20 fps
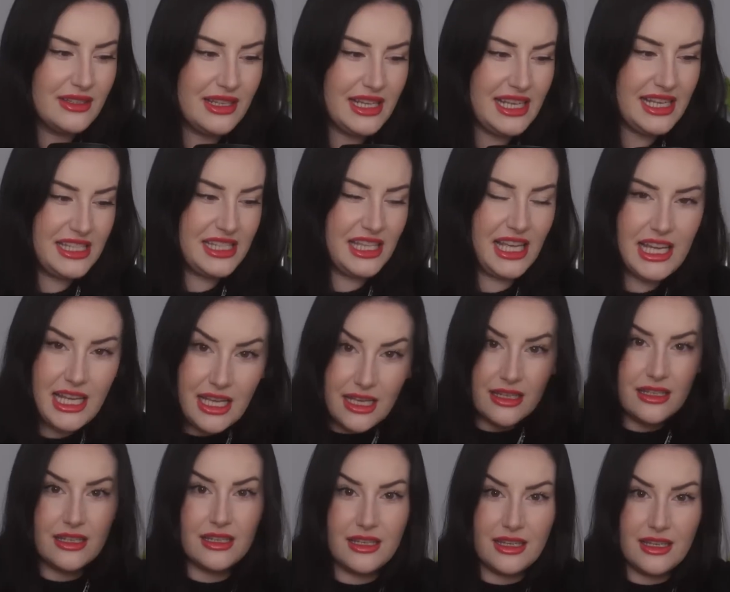He's like
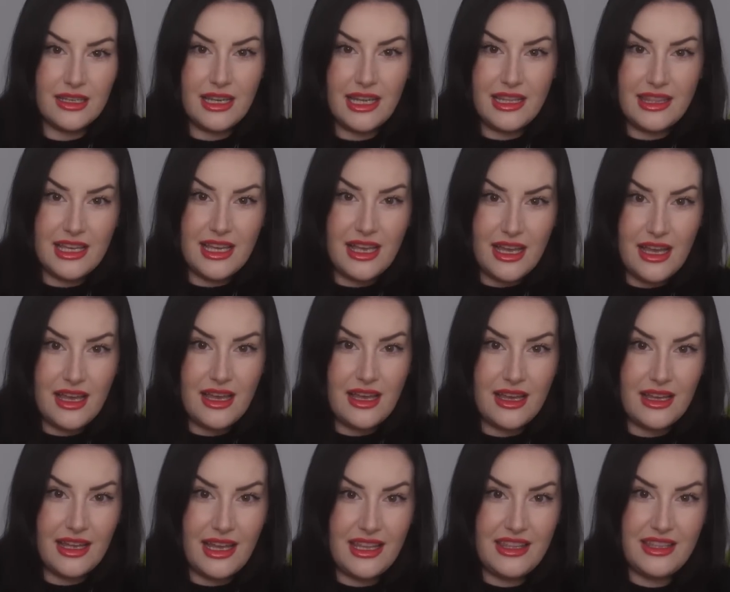
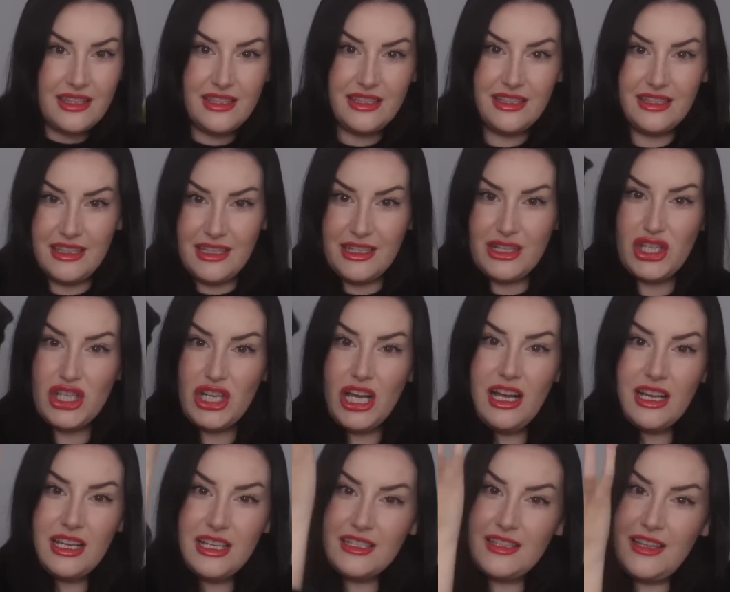the and the
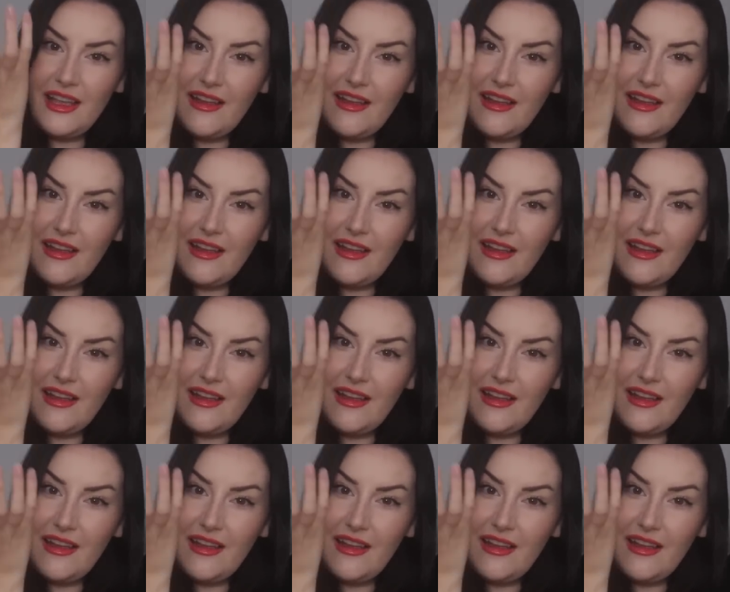shark is